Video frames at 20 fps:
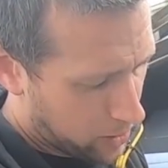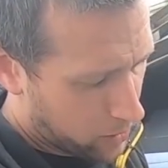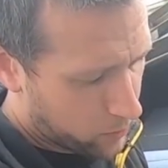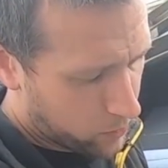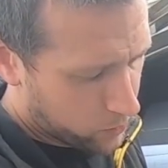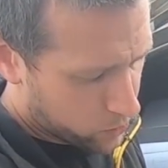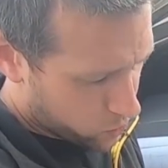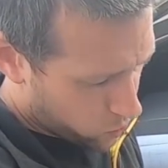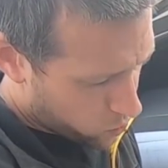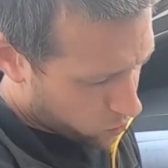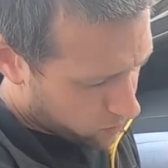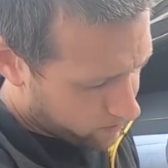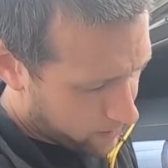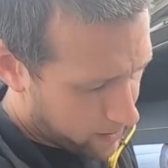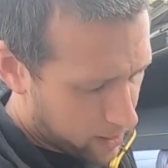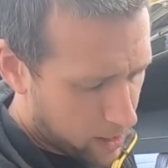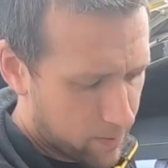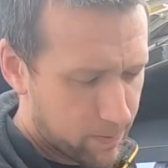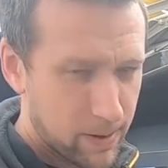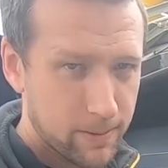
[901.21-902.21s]
I will talk
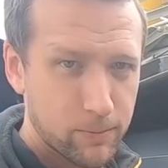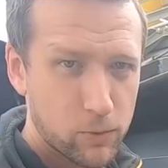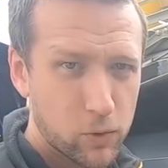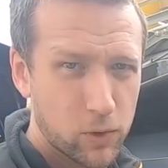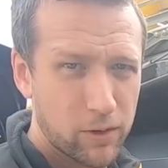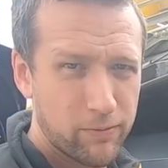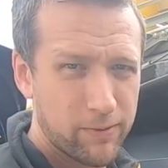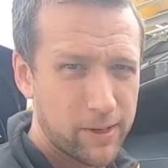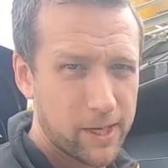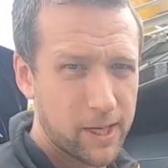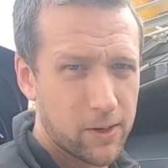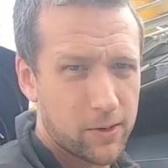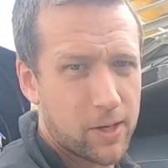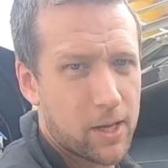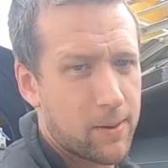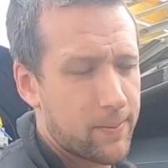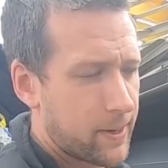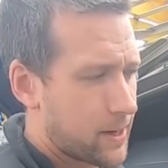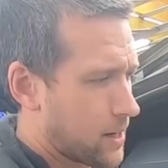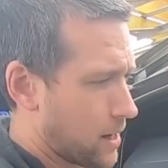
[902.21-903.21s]
about it a bit more in a video
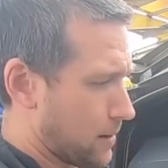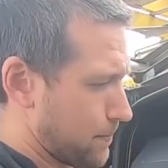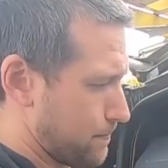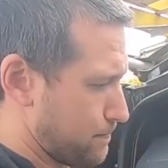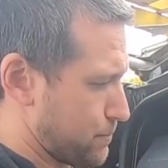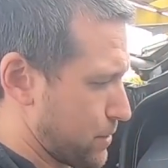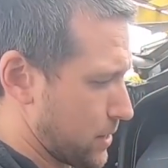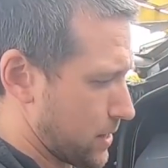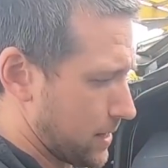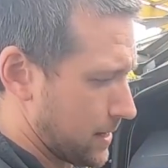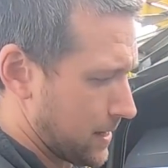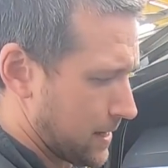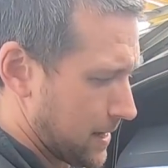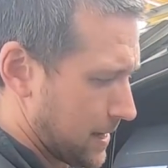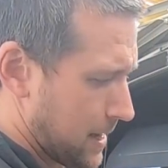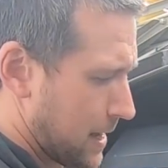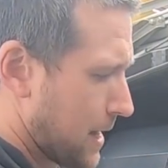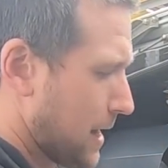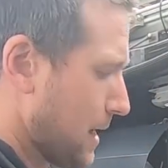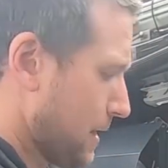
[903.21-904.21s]
coming up, but
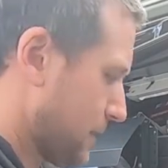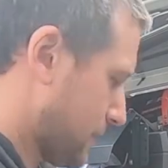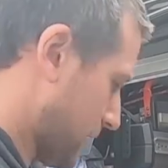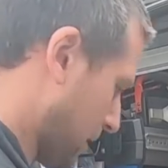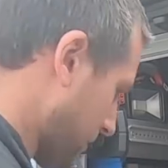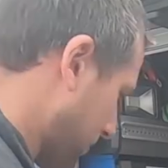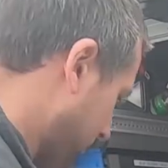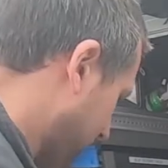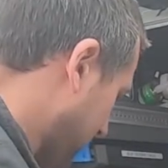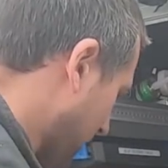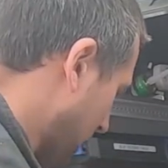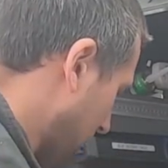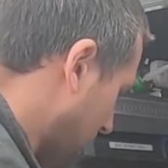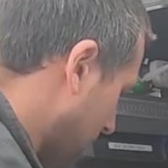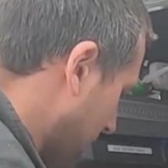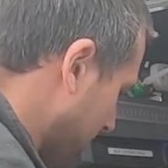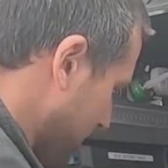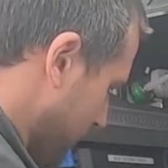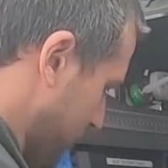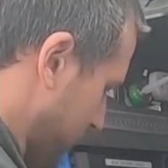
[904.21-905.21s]
so
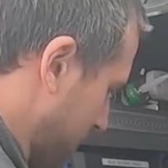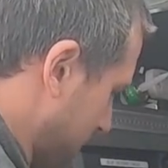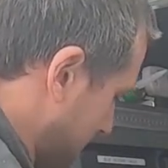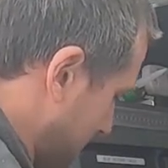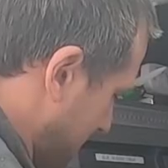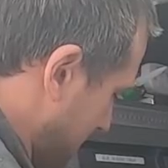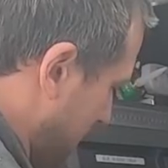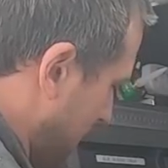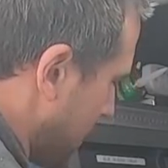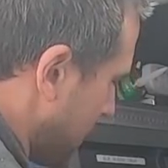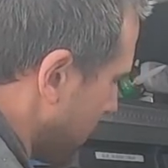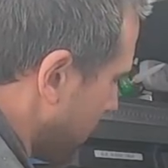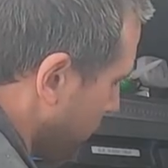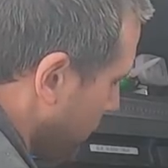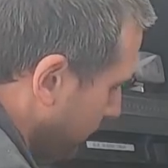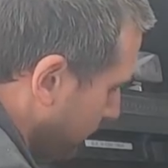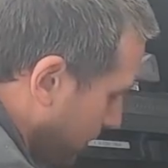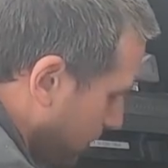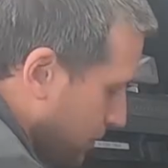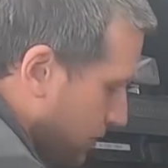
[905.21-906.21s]
far, I
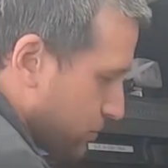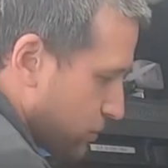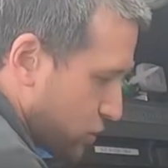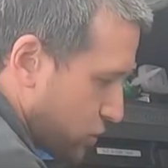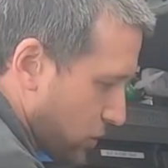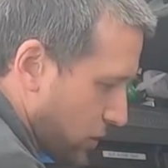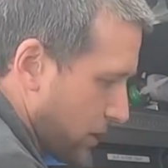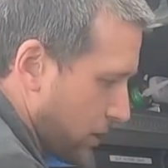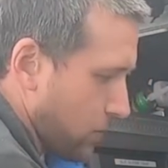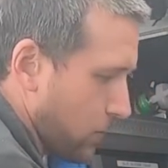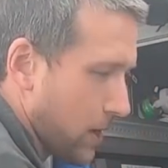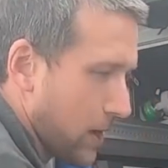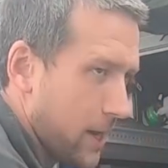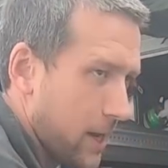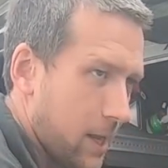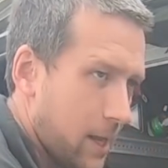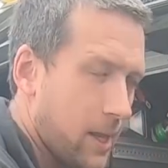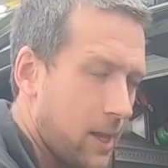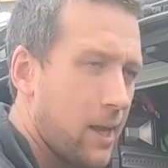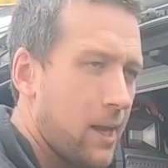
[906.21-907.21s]
don't review them straight
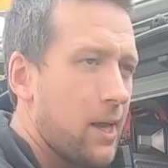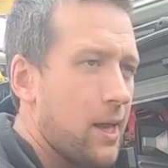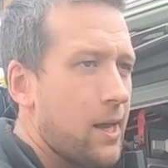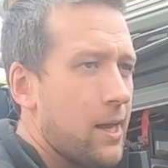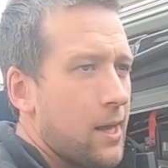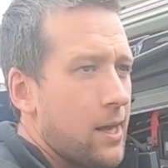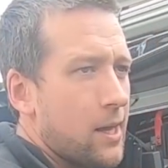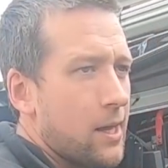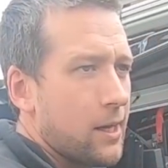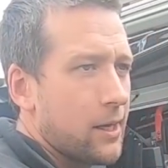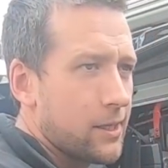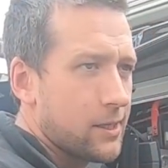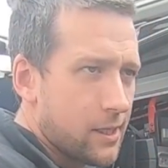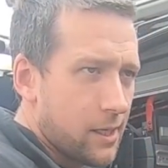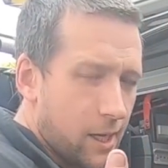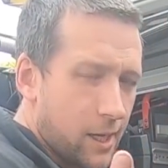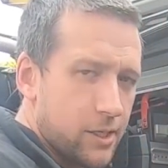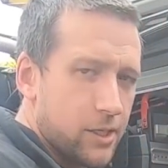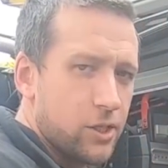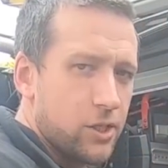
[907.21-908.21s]
away because
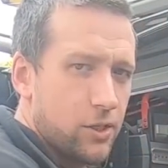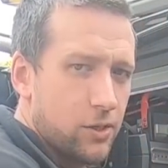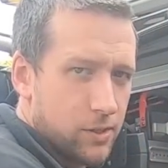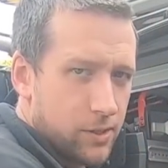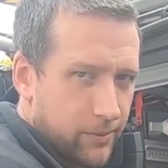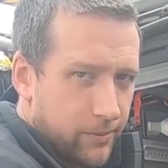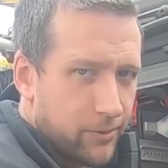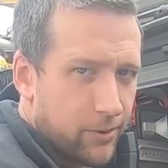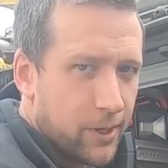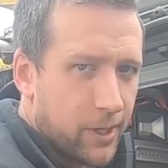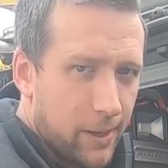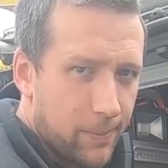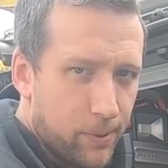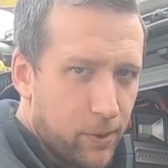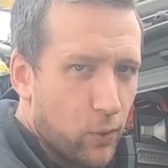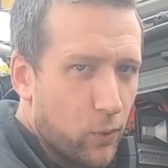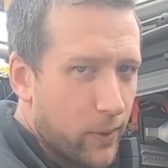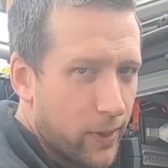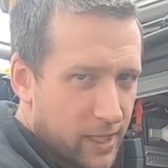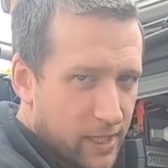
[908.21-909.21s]
I like to use them for a
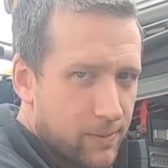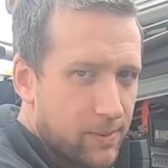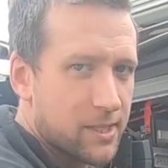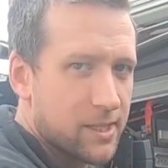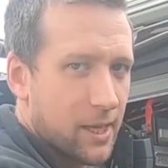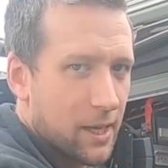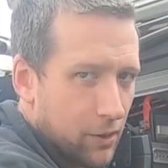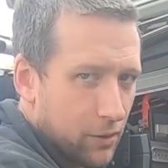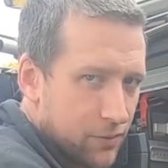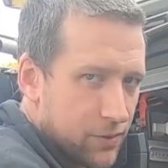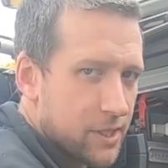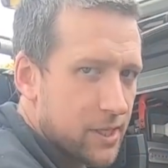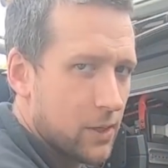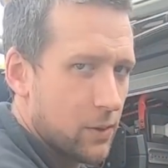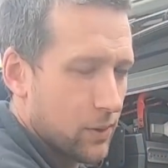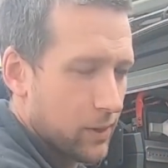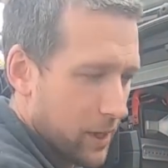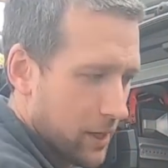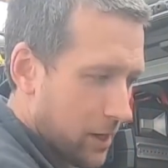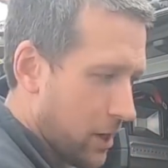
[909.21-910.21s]
couple of weeks myself,
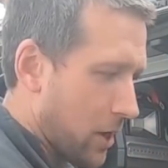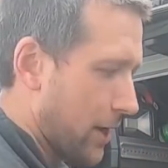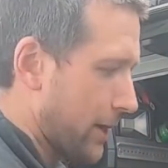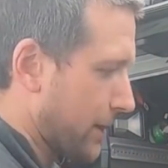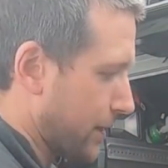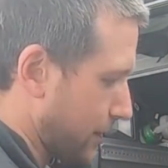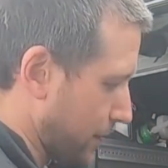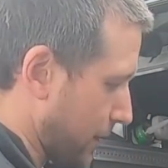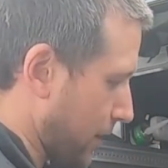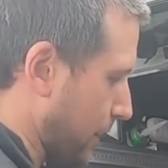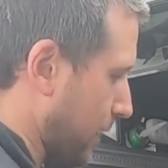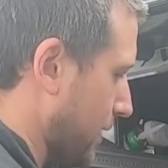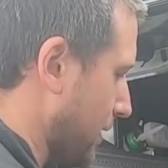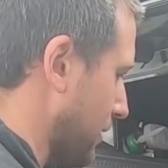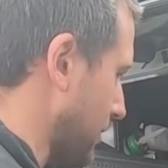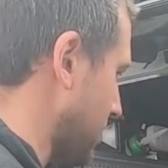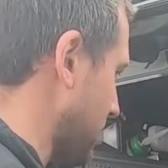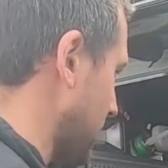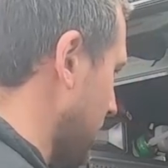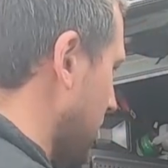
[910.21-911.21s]
see what they're like, and then I
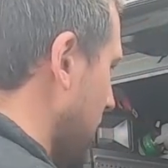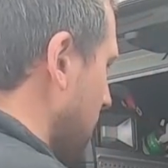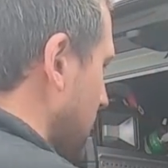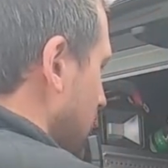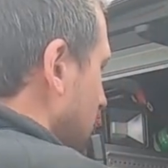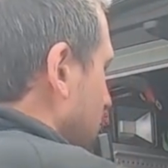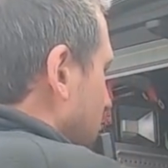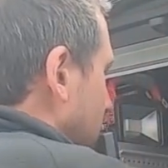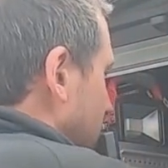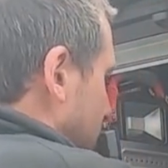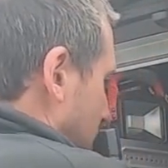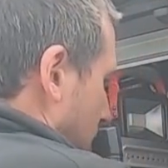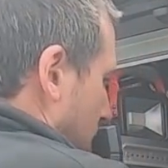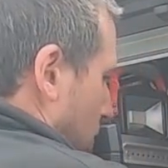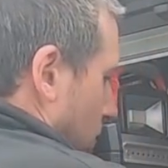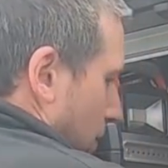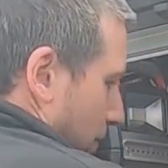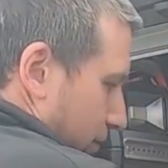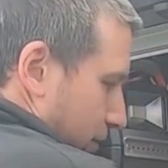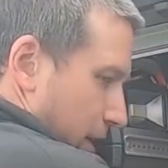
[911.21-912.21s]
can tell
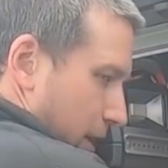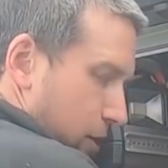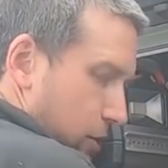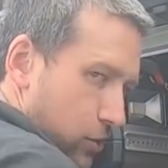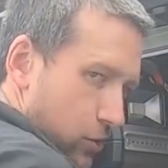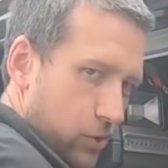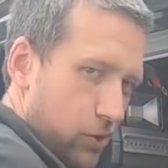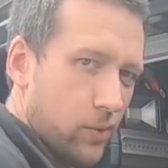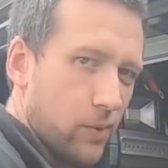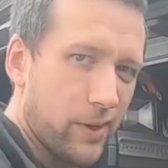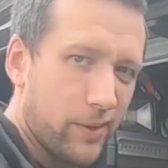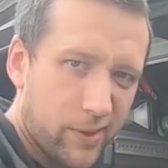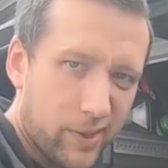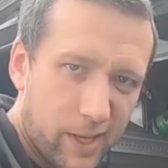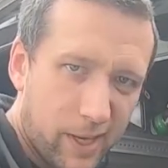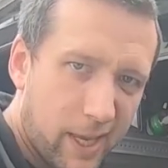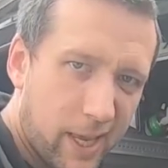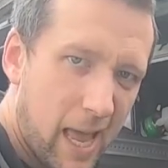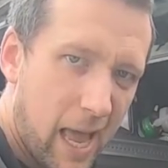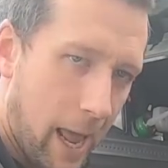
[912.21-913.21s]
you whether they're good or whether
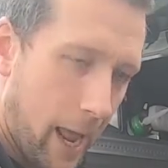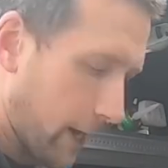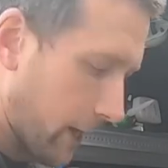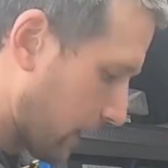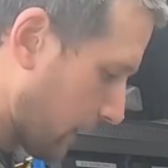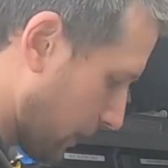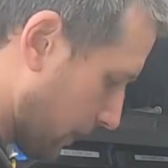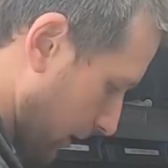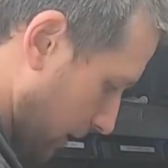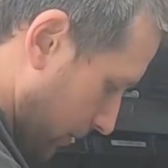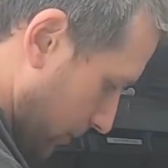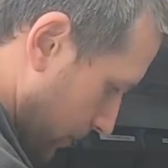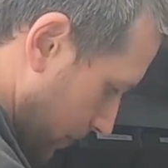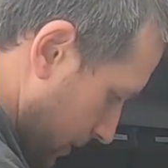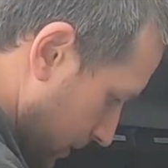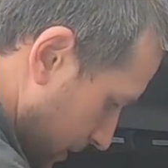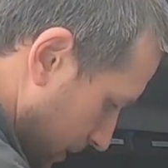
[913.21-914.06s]
they're cack, you know.